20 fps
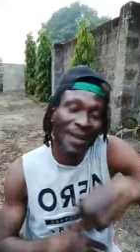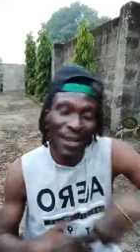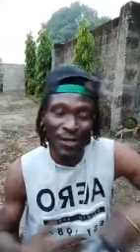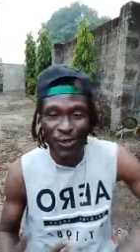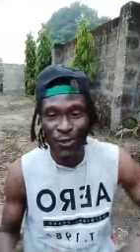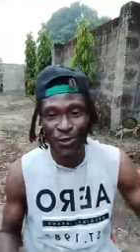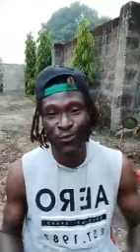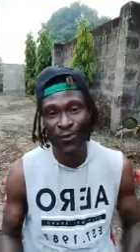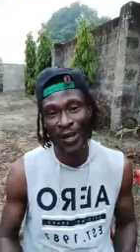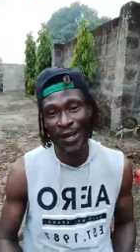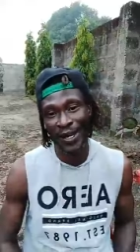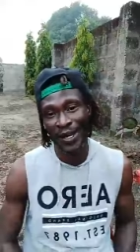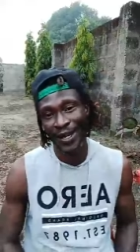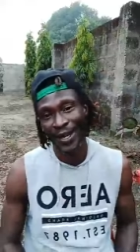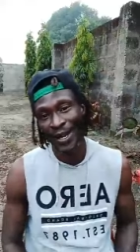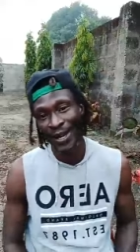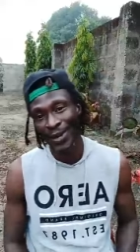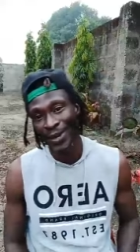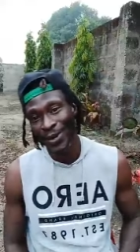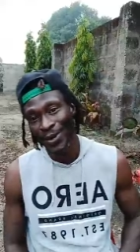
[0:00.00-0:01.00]
swear.
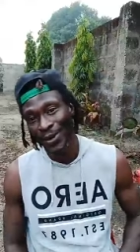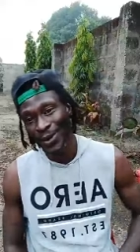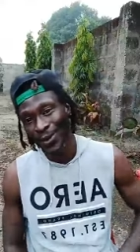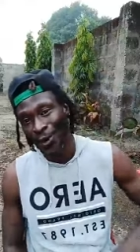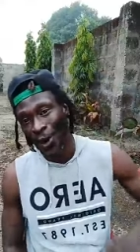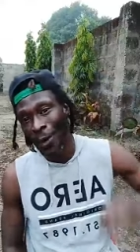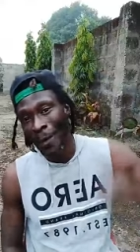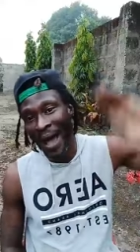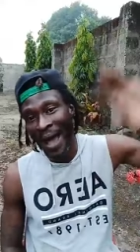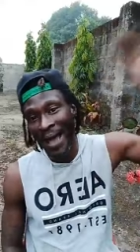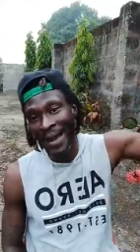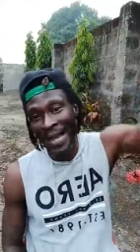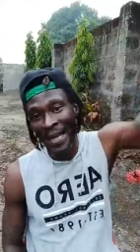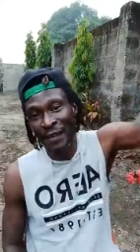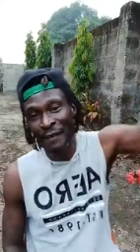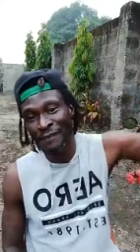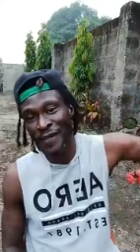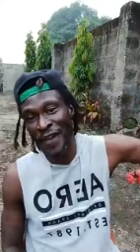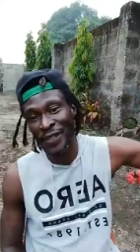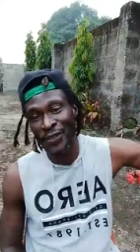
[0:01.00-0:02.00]
Oh, by now, the
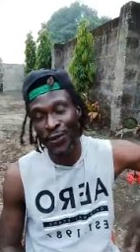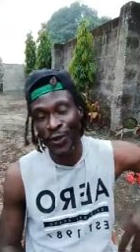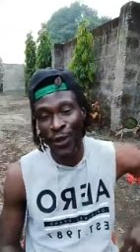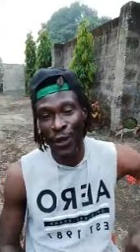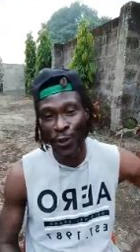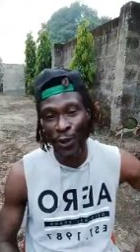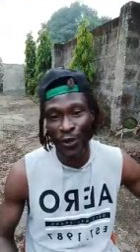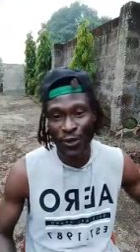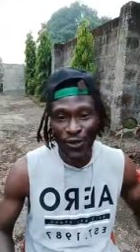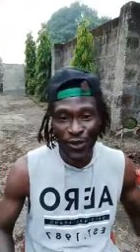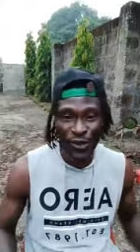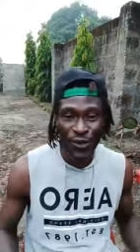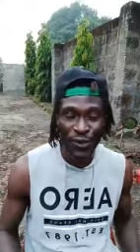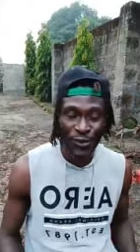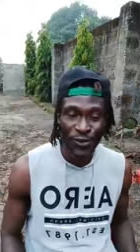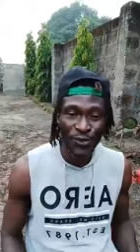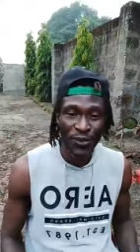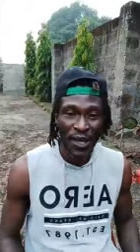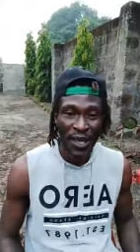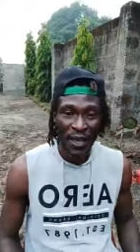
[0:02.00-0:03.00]
fete could
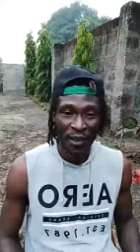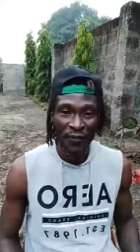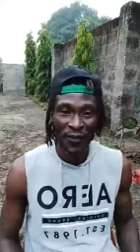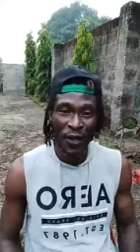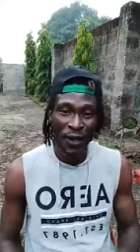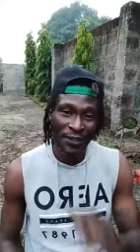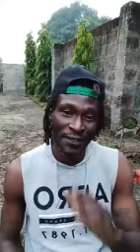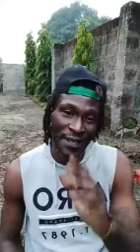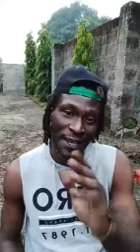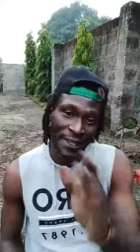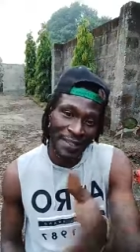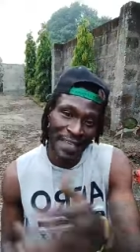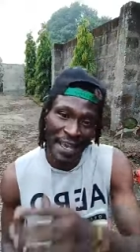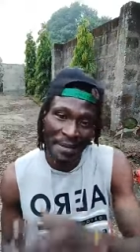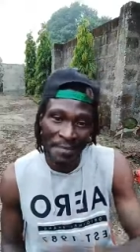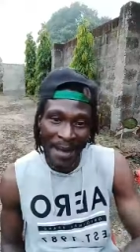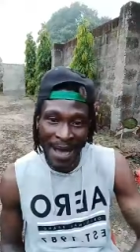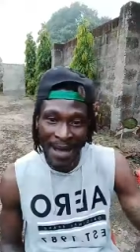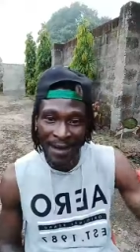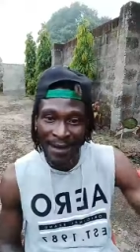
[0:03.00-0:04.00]
continue. If you not take time
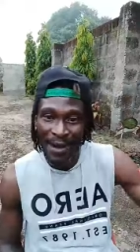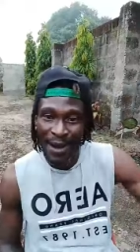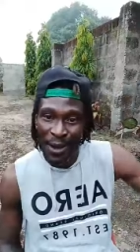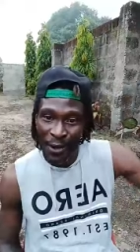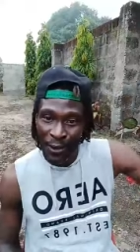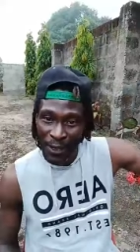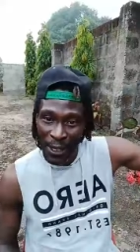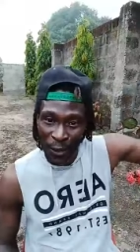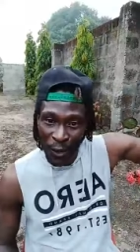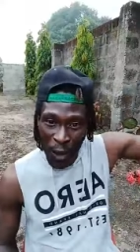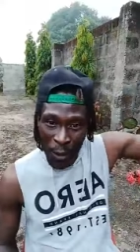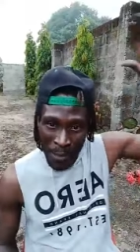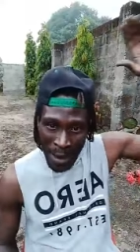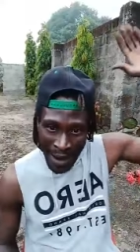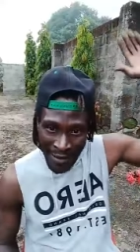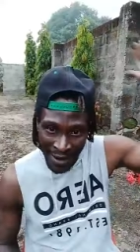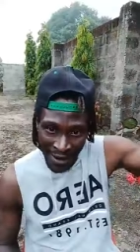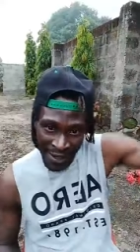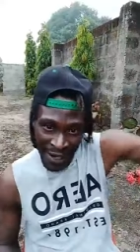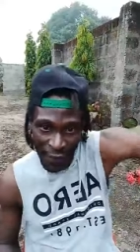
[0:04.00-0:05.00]
back, when I go
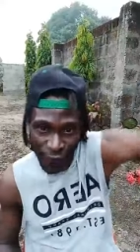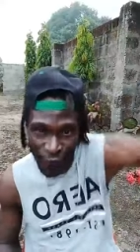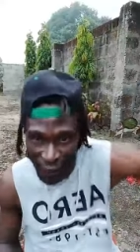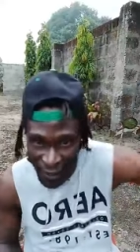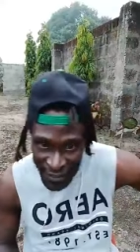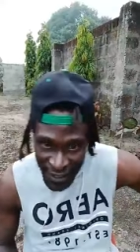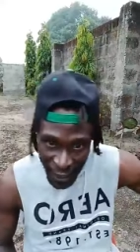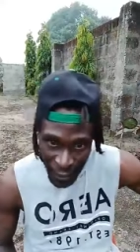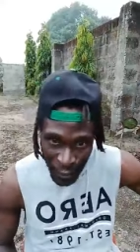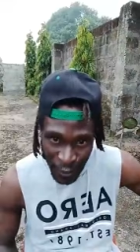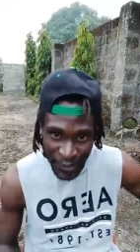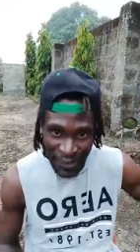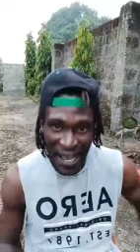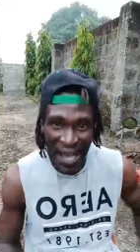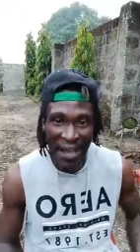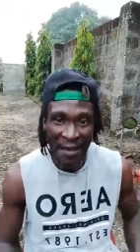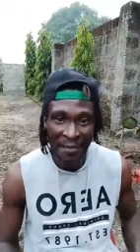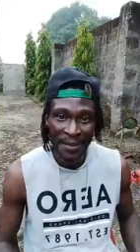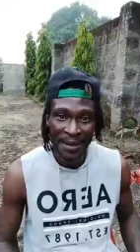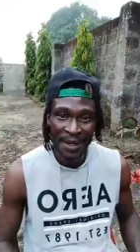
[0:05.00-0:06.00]
married there for the second
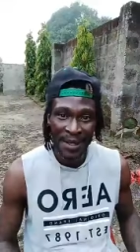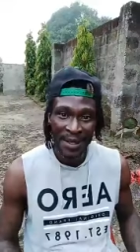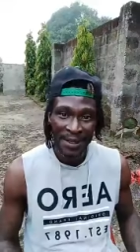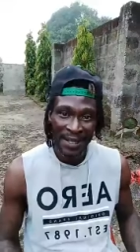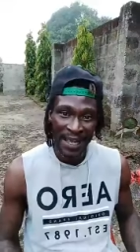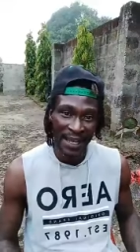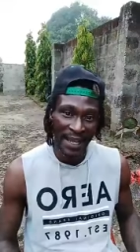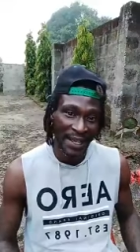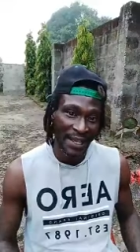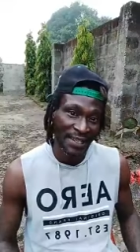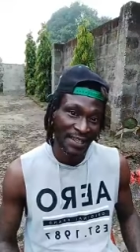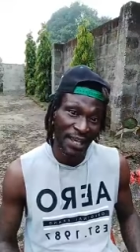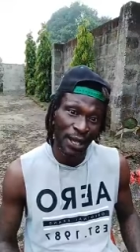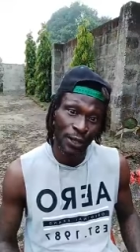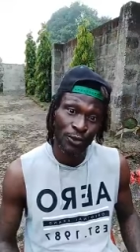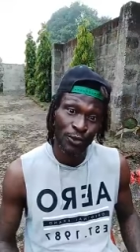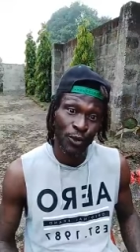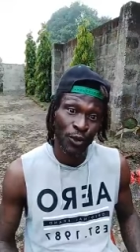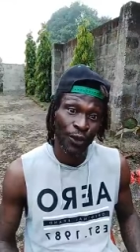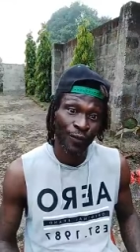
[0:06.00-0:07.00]
time, then it take
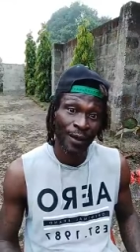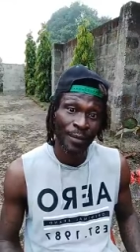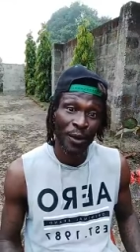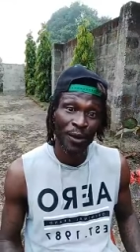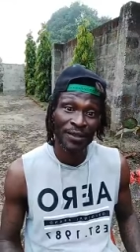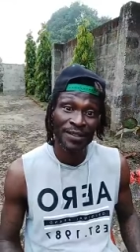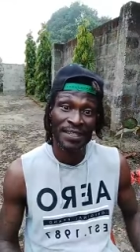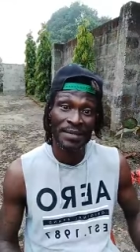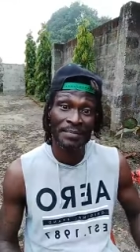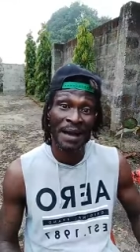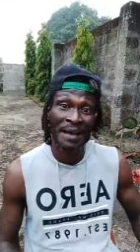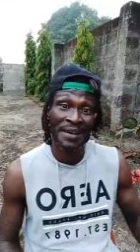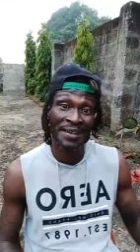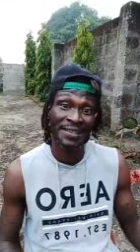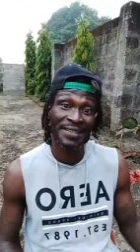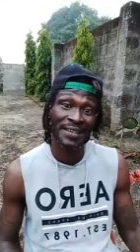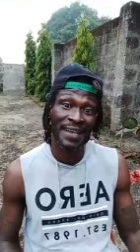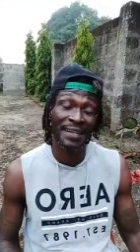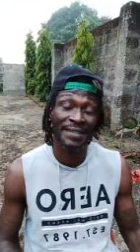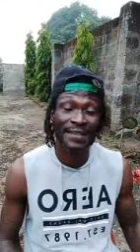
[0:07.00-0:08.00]
2, 3 months, the marriage
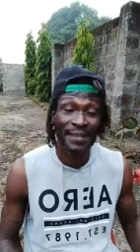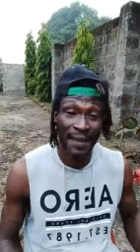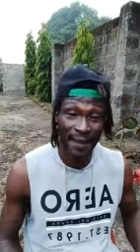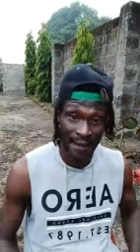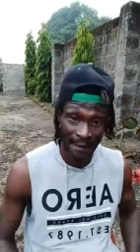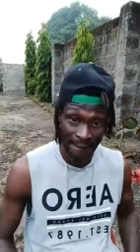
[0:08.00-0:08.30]
scatter.